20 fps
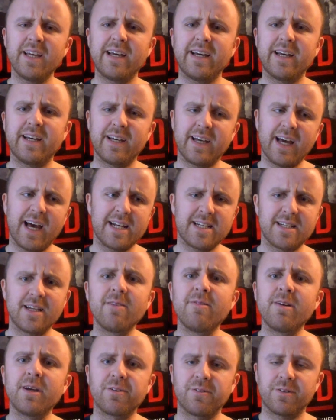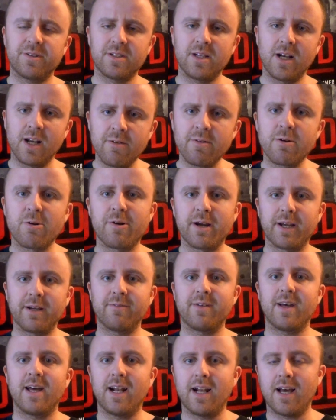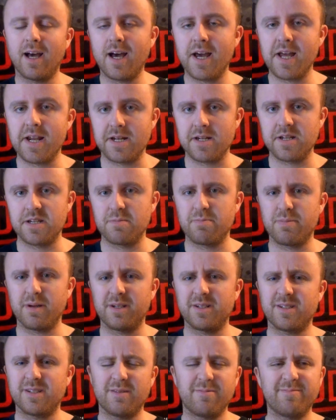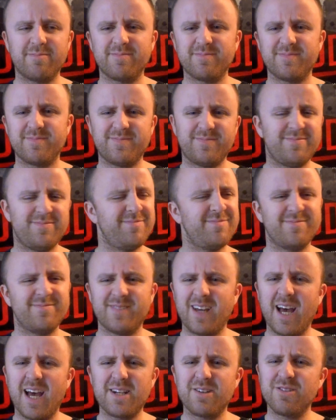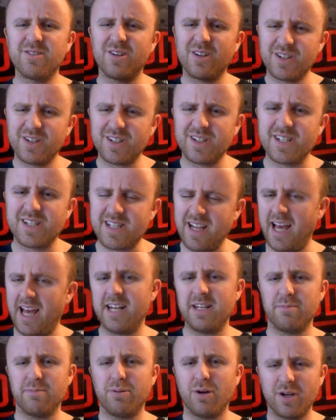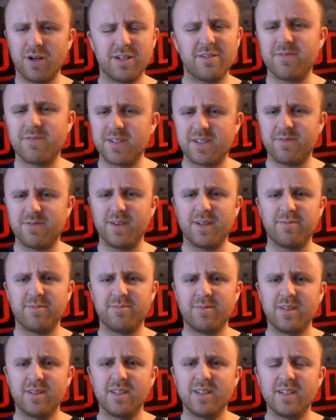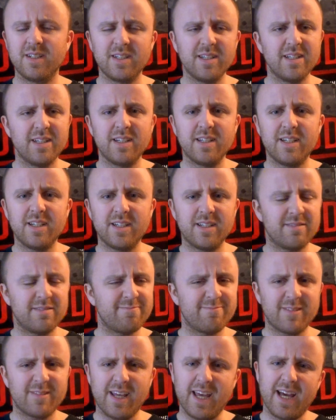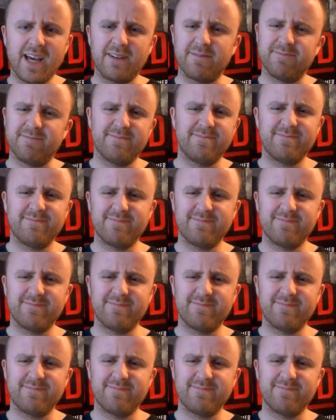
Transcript: at delivering their lines, but I don't understand the point of this film. Yeah,